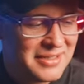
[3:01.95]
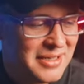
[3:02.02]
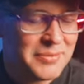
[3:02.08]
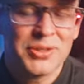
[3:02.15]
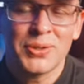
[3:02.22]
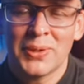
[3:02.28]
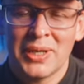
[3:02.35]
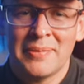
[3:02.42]
I'm
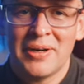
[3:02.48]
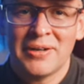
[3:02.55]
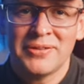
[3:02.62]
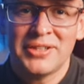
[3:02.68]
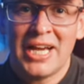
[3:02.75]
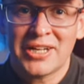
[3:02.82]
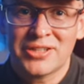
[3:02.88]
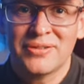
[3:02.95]
talking about
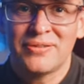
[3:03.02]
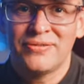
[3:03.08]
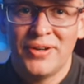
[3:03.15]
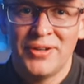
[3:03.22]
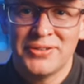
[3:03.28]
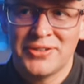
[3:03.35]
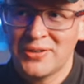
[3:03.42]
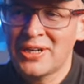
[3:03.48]
the actual
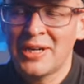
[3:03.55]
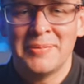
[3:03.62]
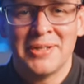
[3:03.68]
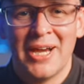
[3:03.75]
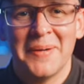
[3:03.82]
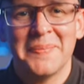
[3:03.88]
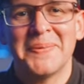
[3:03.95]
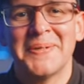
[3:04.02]
photo coming
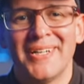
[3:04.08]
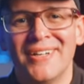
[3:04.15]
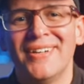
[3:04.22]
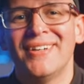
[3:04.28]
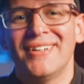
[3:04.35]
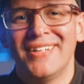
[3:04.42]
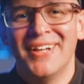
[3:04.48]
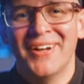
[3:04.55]
up,
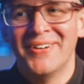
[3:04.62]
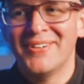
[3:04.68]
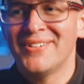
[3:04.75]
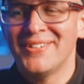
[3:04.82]
you know,